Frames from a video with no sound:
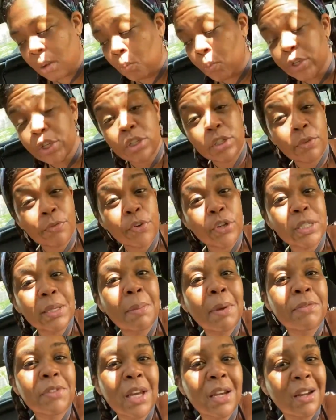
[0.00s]
which is the first
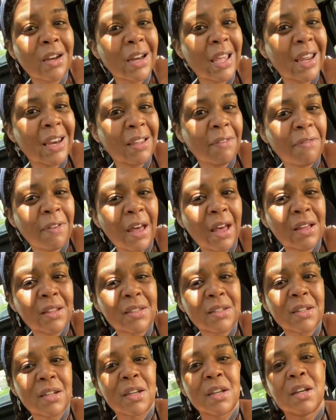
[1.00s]
time I've done on any
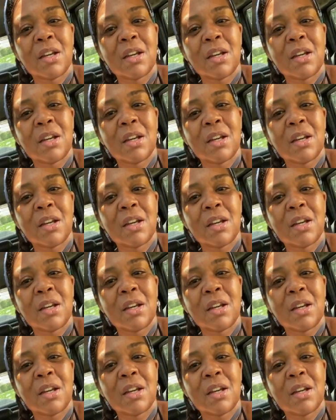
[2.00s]
fast.